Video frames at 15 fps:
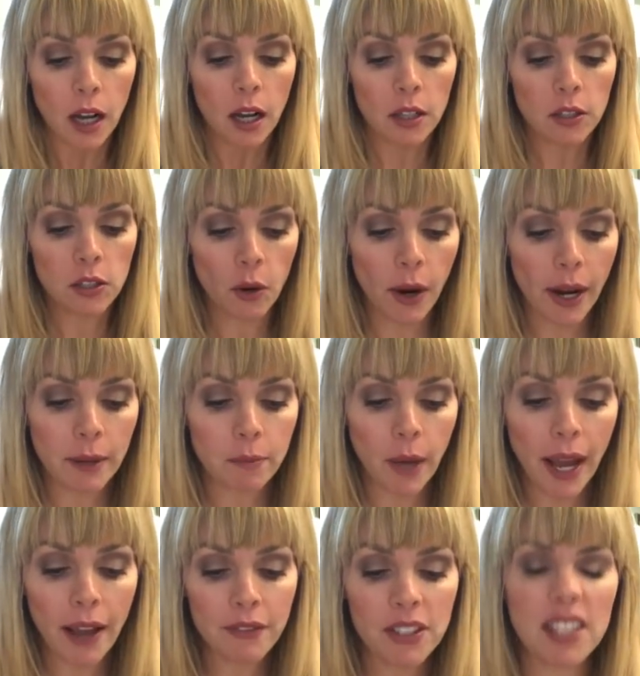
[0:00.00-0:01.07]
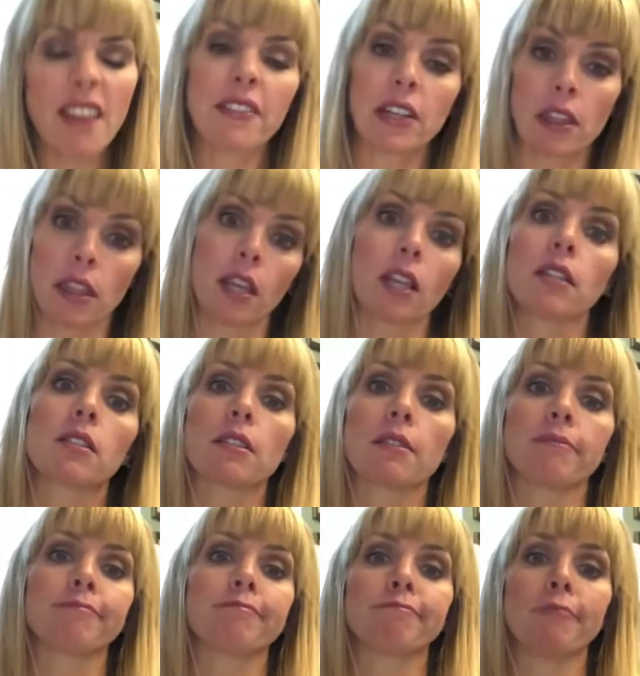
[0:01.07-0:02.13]
So I have 7 things
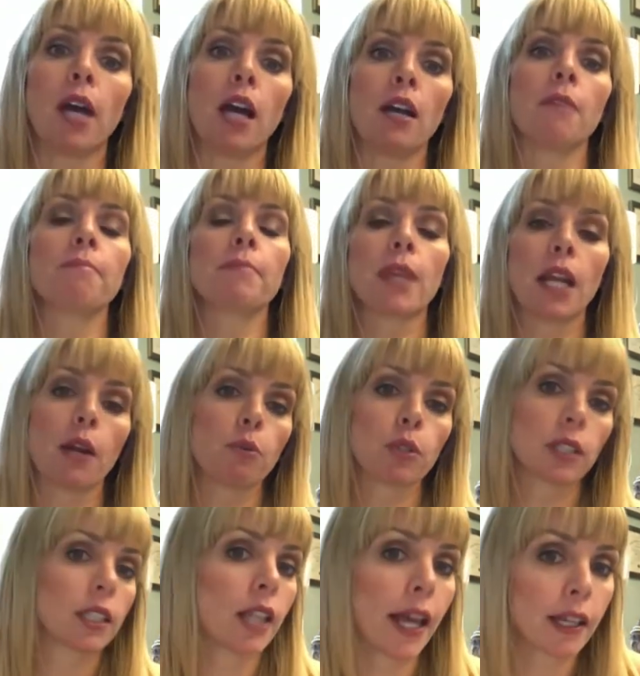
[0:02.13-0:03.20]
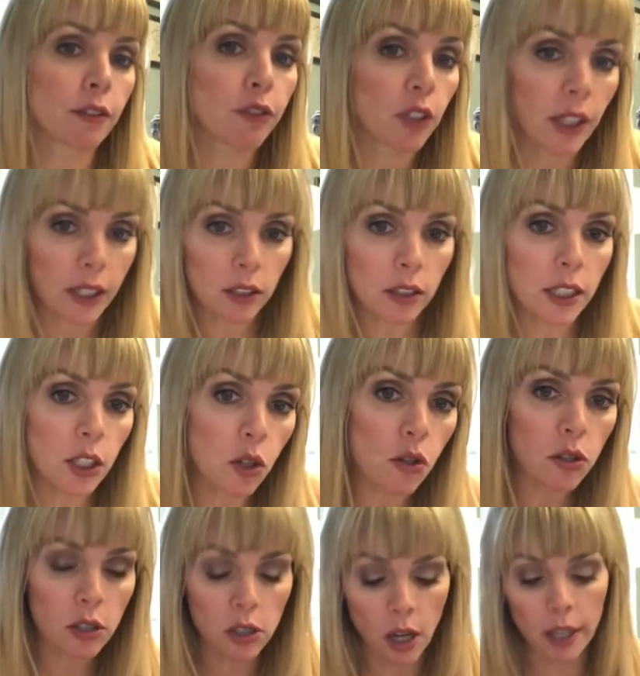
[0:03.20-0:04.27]
that I really like for little
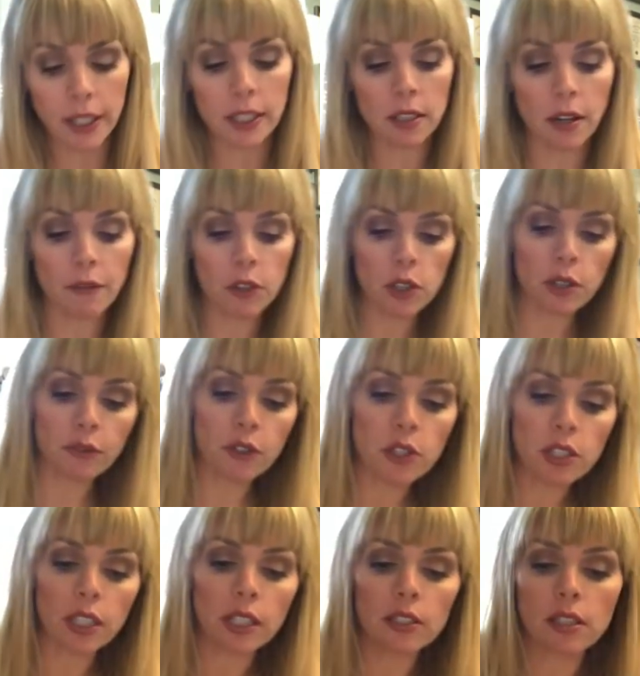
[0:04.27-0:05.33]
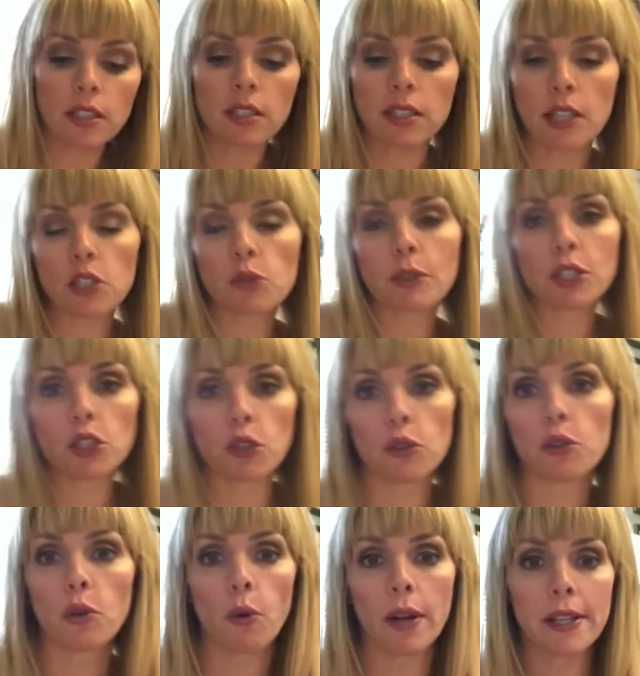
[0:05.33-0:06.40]
stocking stuffers. The first thing is the sensory chew
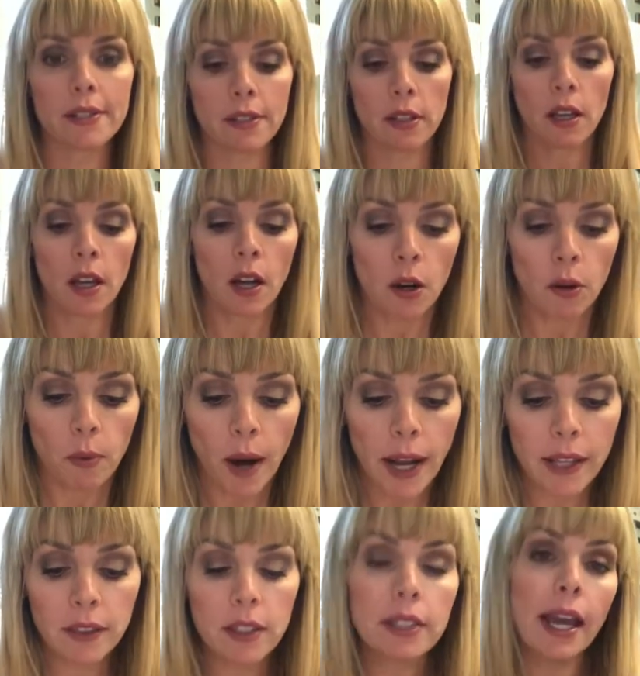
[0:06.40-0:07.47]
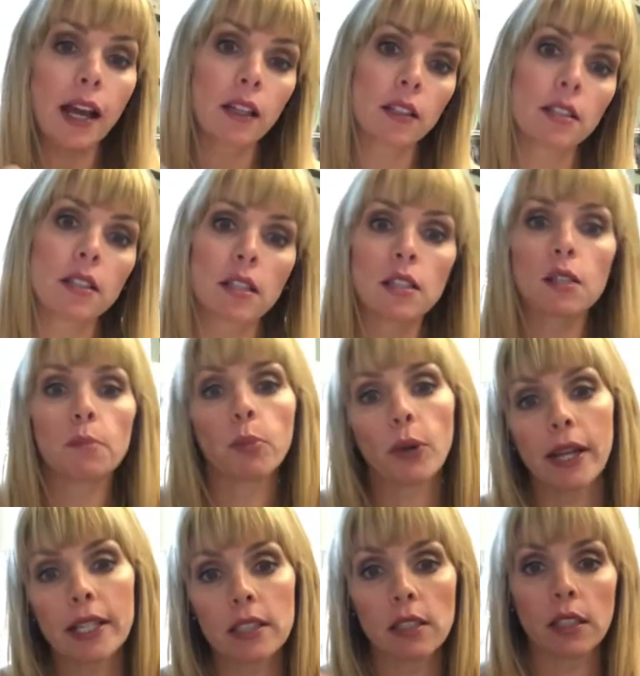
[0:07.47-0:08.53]
toys, right? The necklaces, the
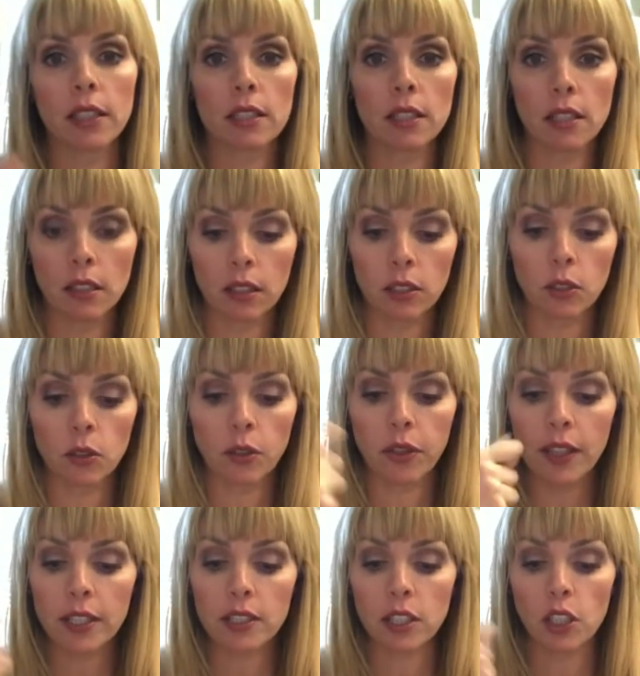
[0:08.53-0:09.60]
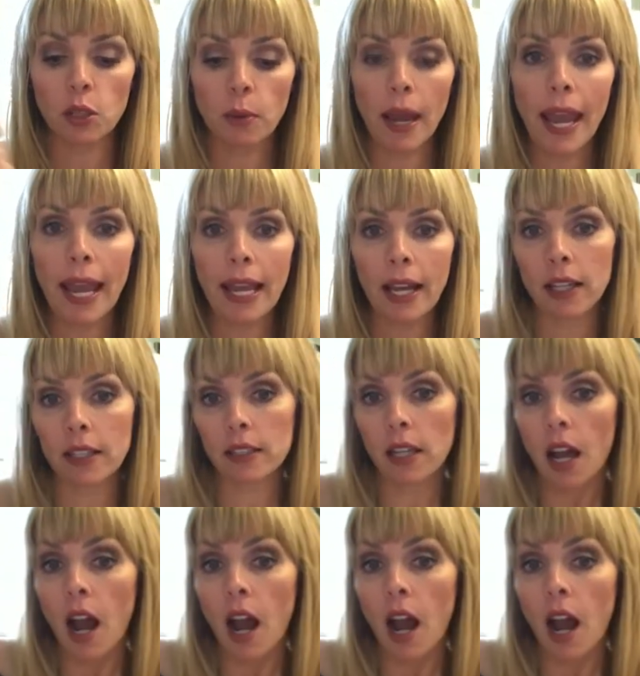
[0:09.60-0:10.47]
bracelets, the little things that you hand.